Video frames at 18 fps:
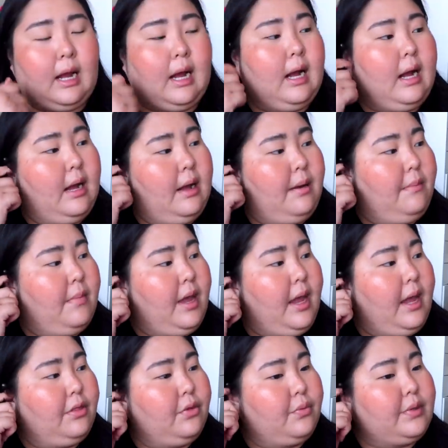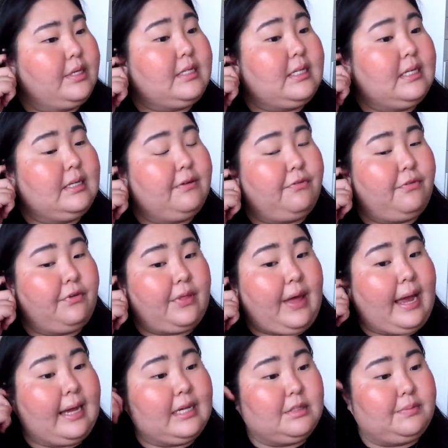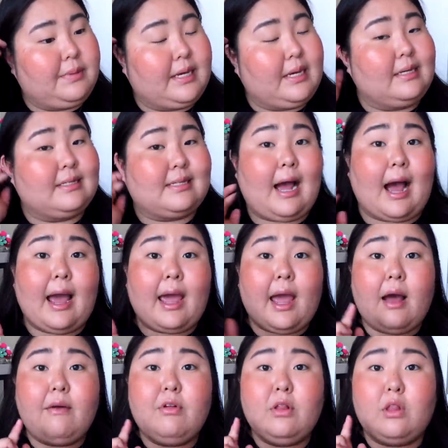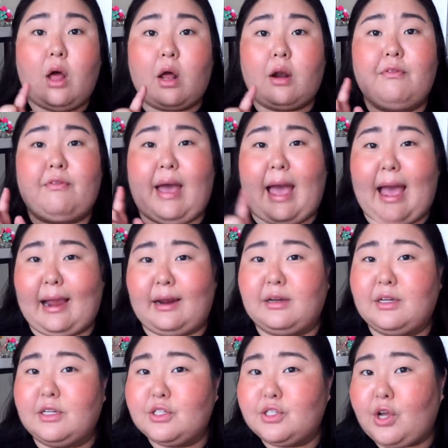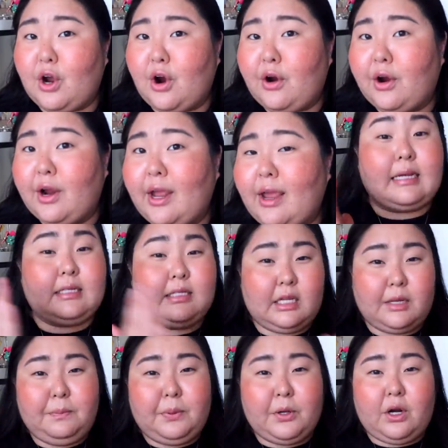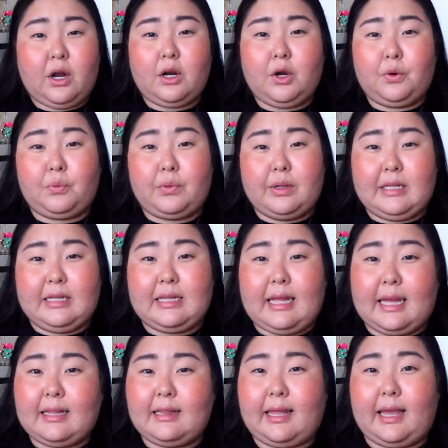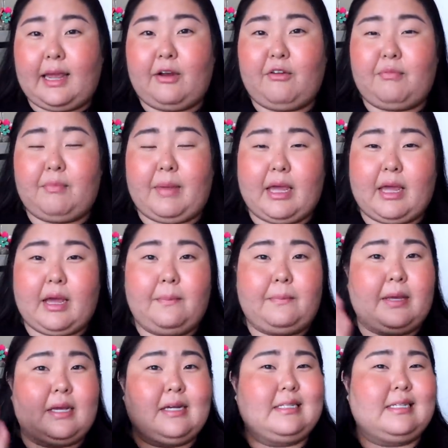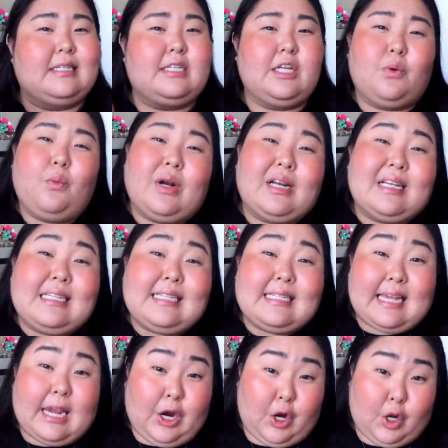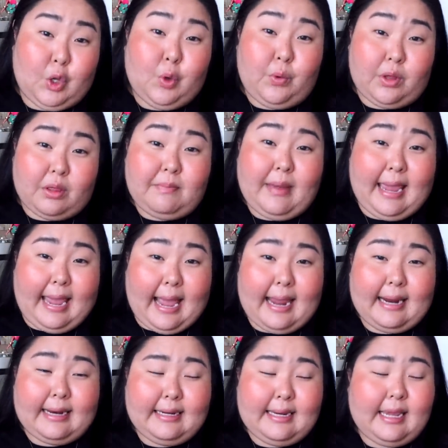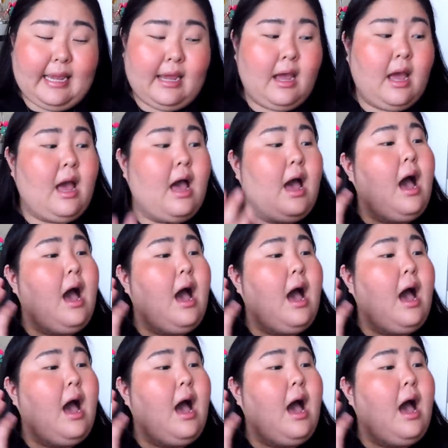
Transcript: And the reason for that is because I have a lot of acne scarring. I did put on a really light layer of makeup because I didn't want to scare you with my acne.